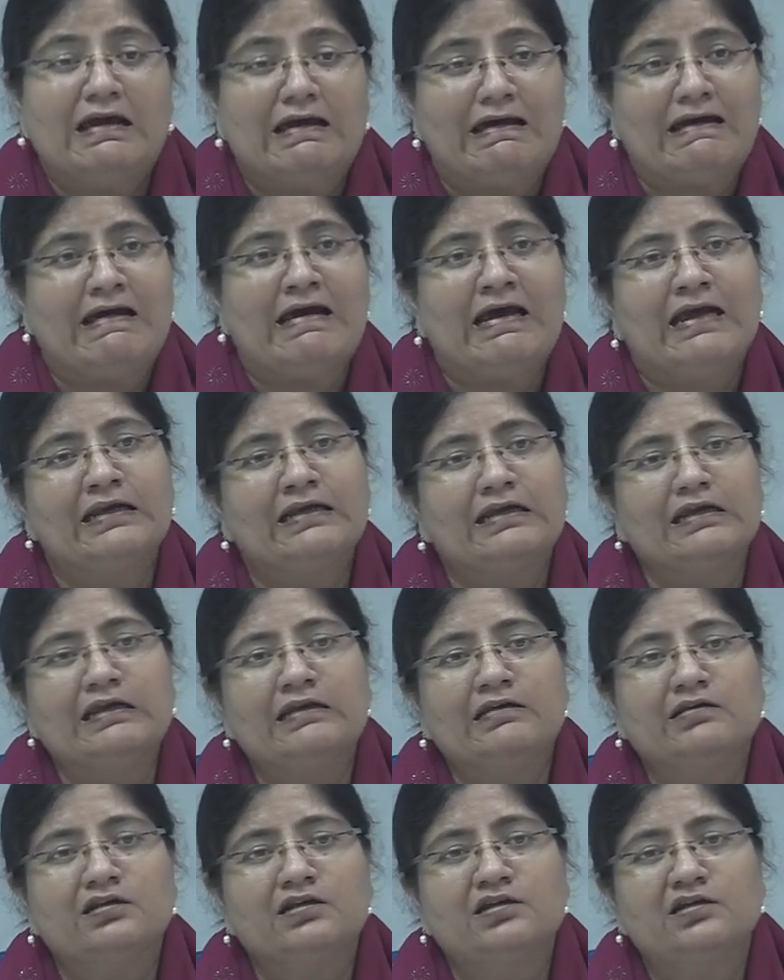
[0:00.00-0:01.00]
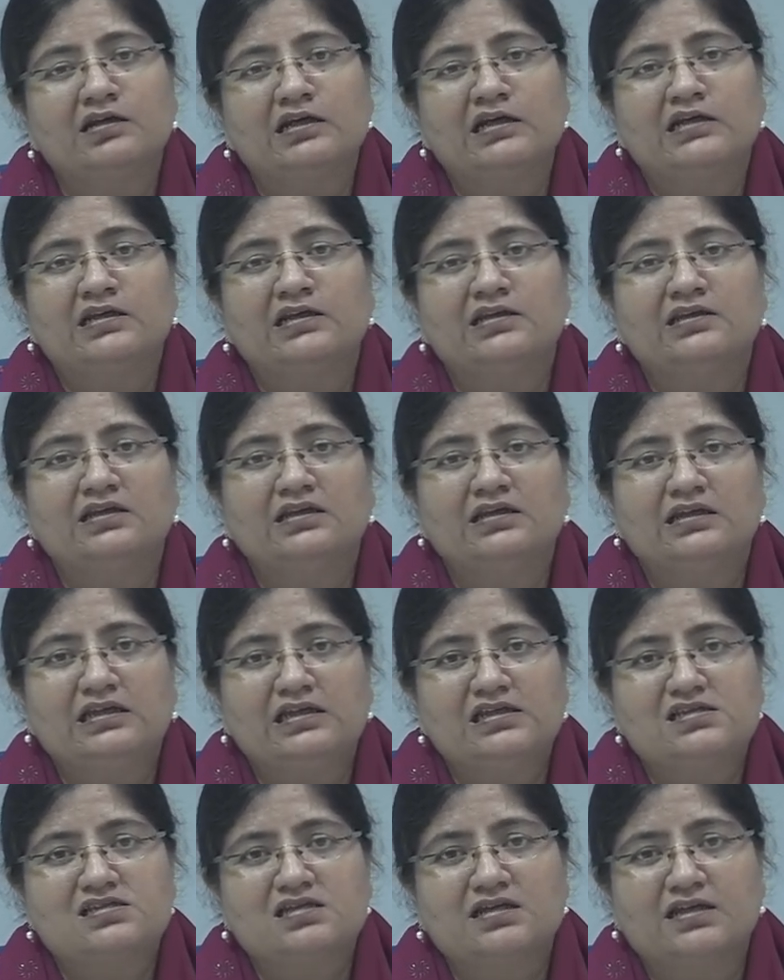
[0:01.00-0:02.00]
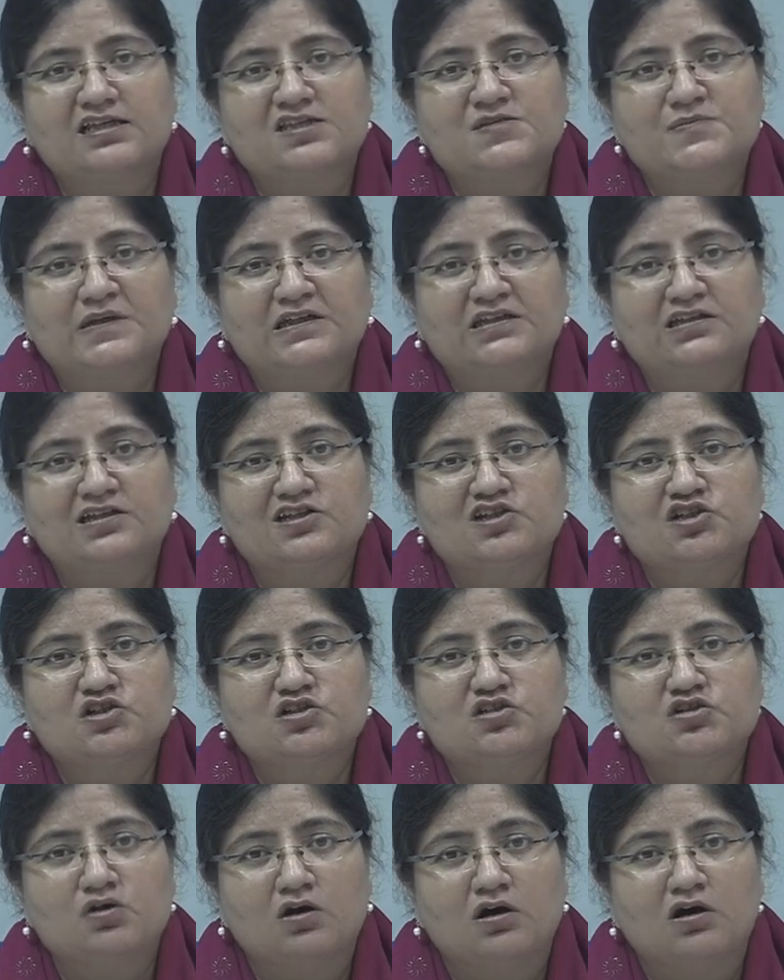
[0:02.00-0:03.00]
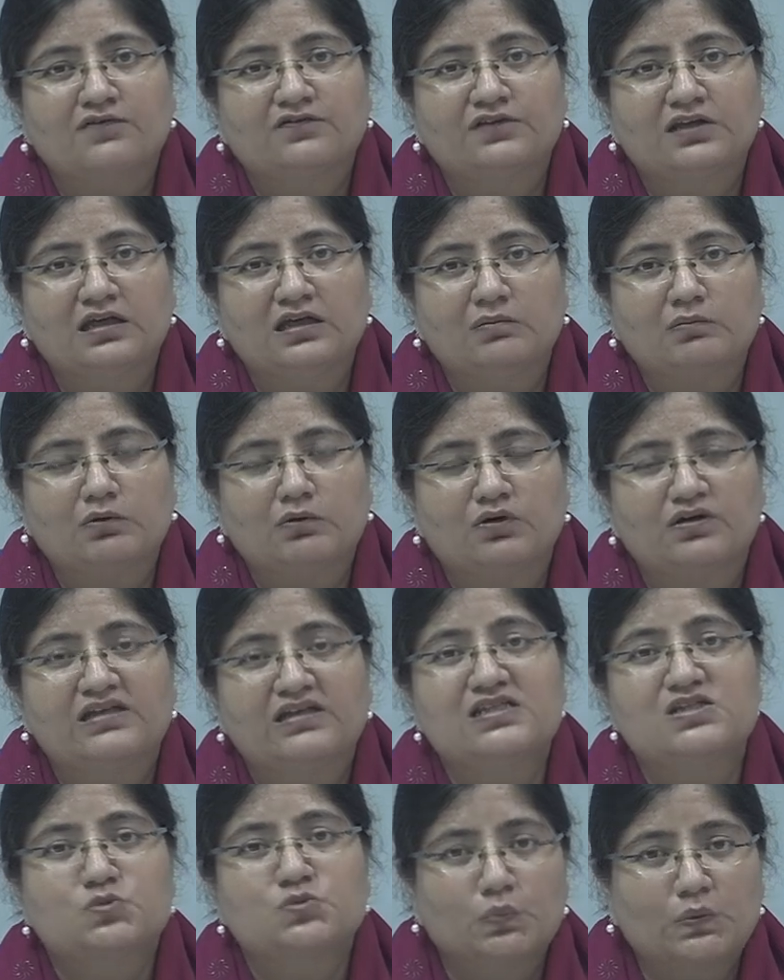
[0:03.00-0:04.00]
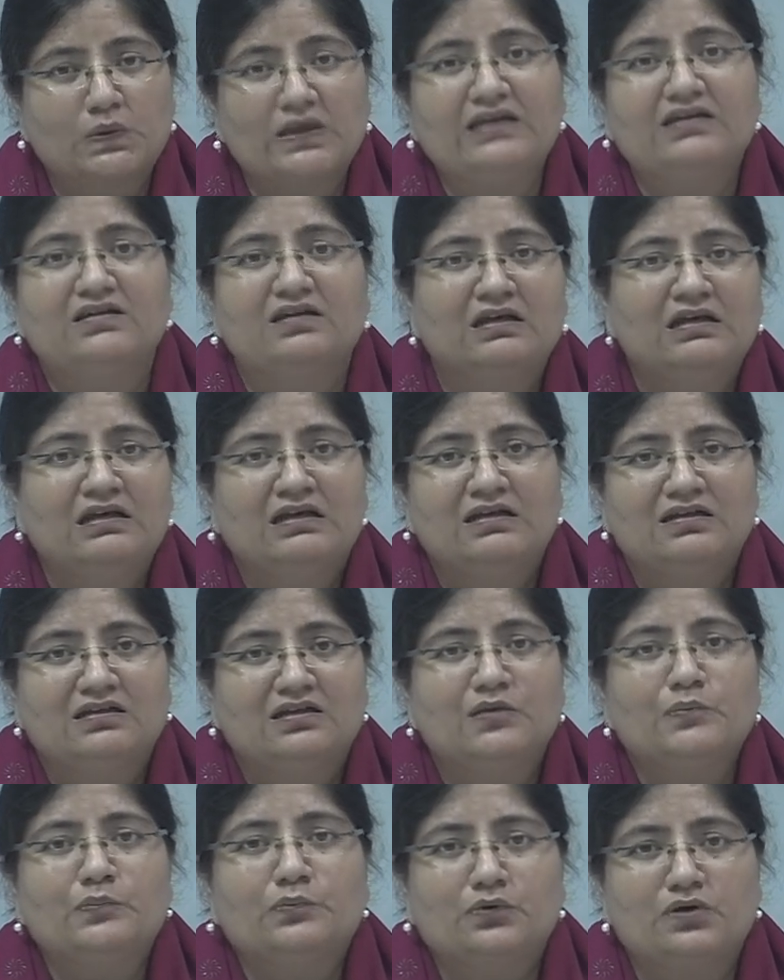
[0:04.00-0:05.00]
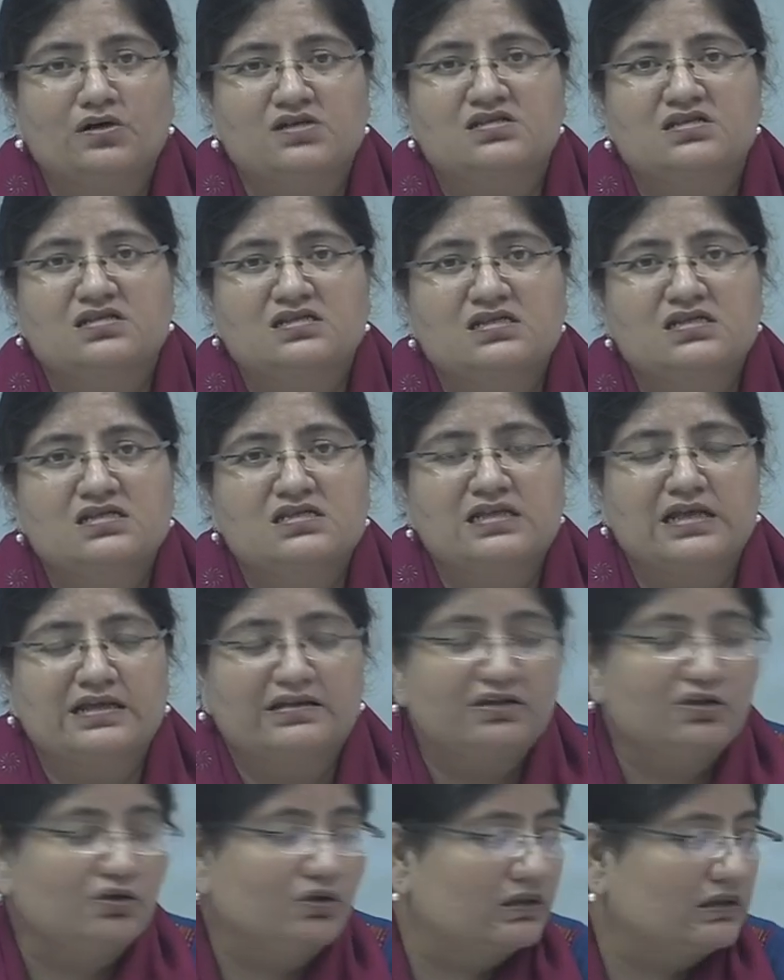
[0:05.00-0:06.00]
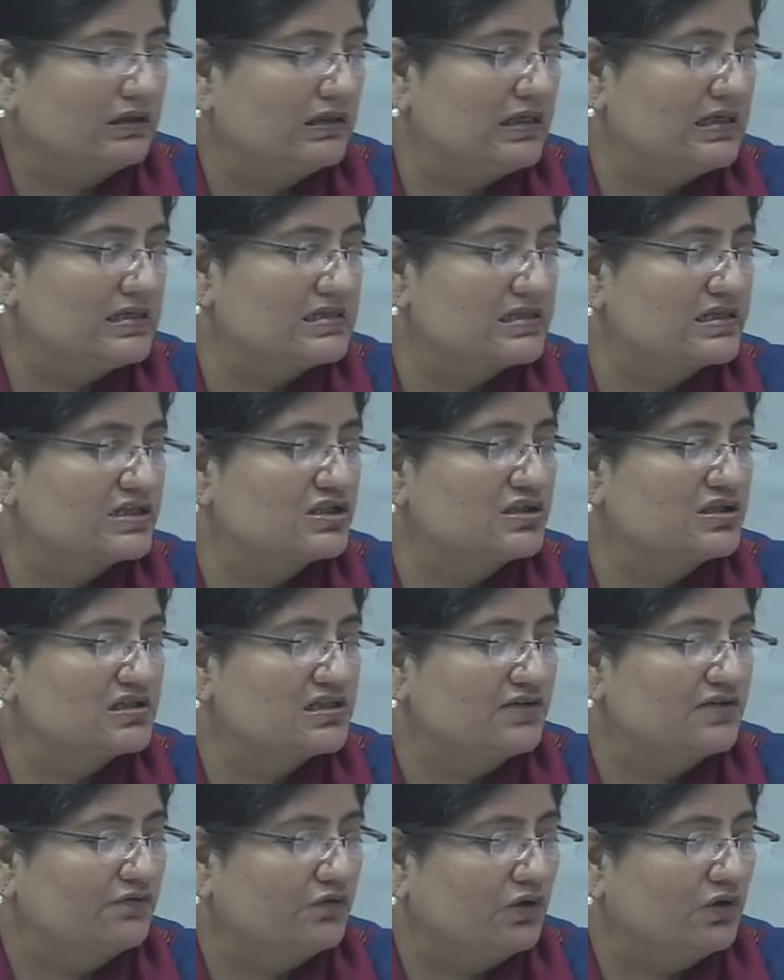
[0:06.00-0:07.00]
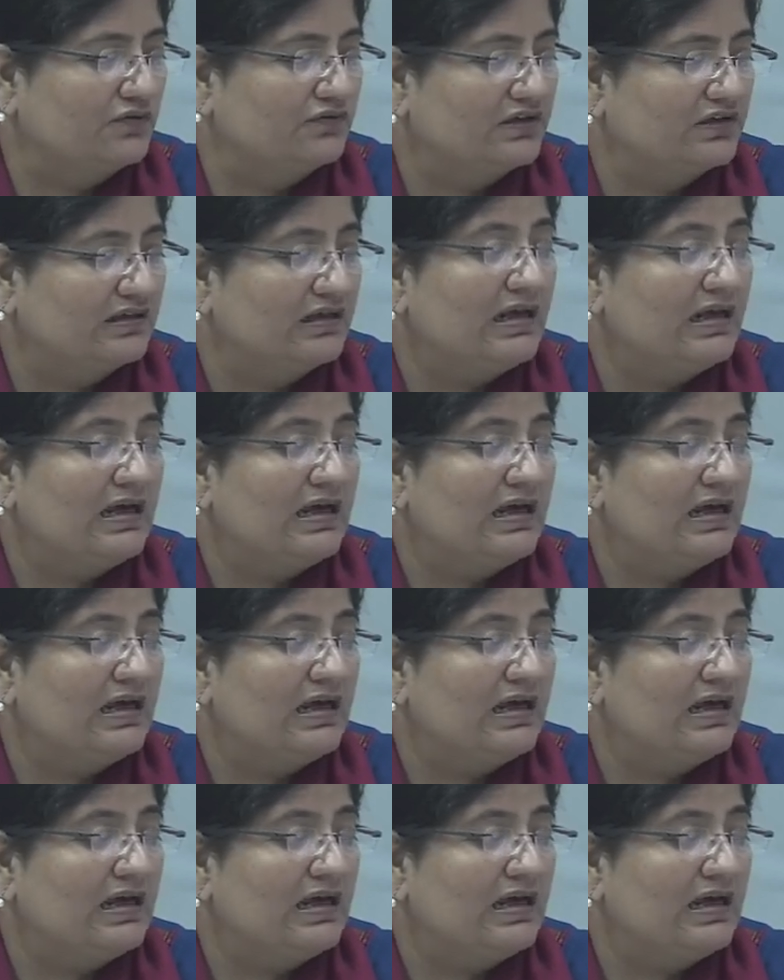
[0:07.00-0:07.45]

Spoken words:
and integrating the needs and expectations of the employees with the processes that the organization is involved in.